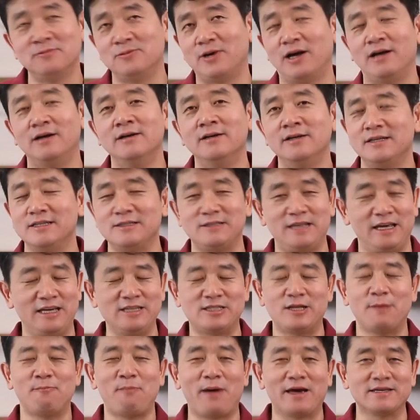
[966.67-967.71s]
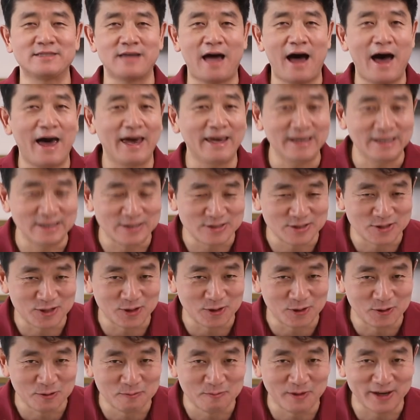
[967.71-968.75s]
Well, it's the best I can
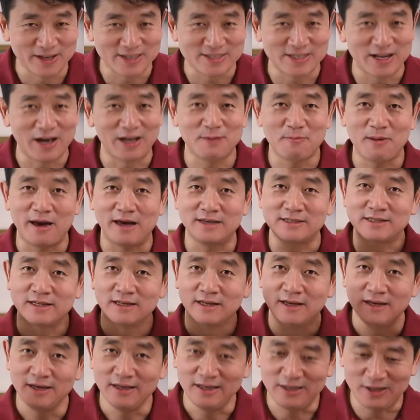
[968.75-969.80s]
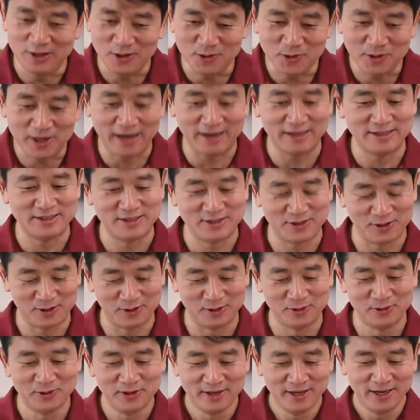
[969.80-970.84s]
do, but it's not the best you can
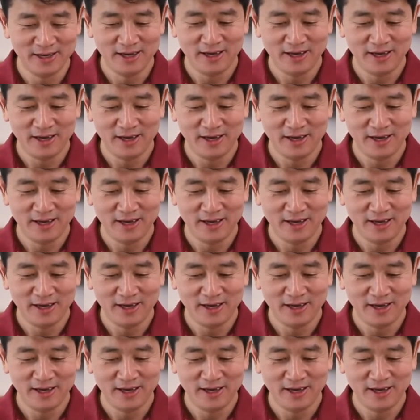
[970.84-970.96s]
do.